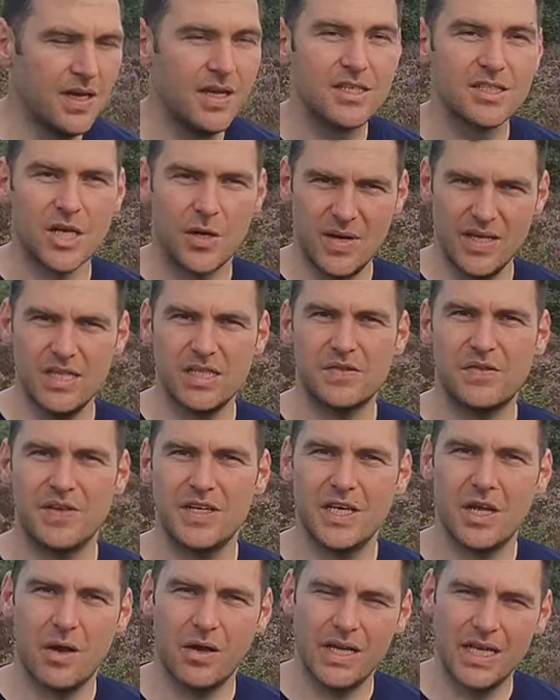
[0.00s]
So in this
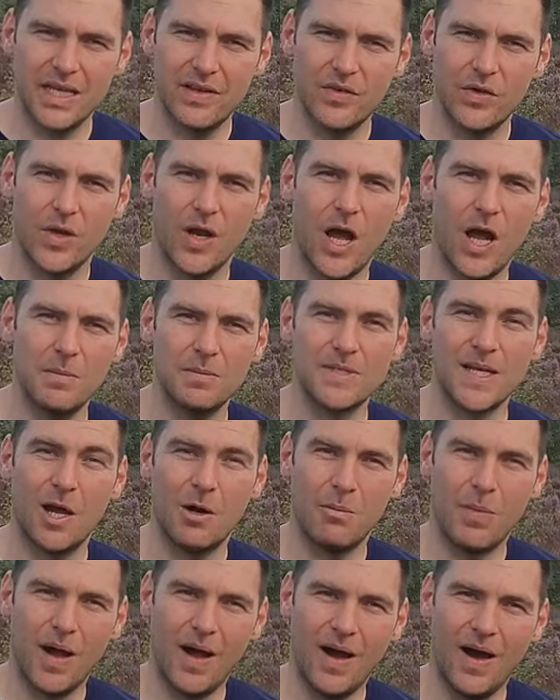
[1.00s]
video, I'm going to give you an update
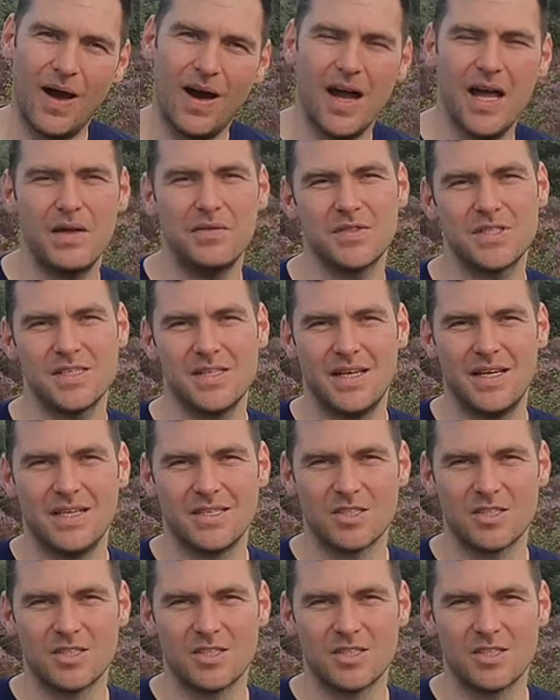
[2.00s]
on my hives.